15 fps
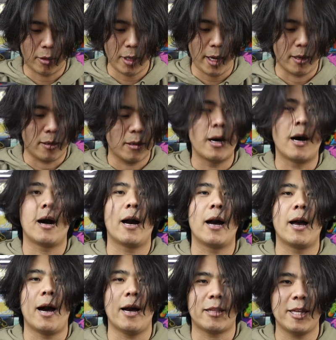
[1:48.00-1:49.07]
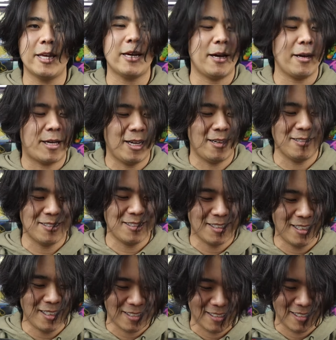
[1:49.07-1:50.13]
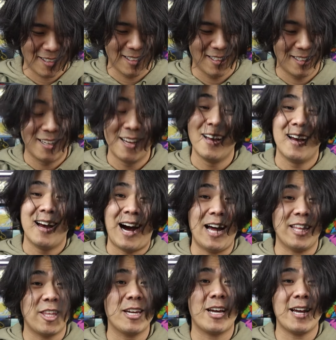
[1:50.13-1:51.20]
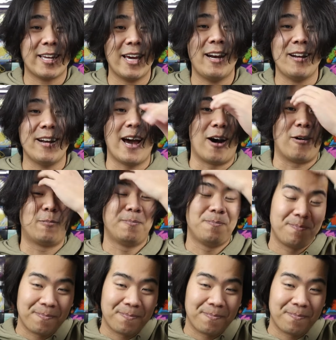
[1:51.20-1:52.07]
Okay, I think I get it now.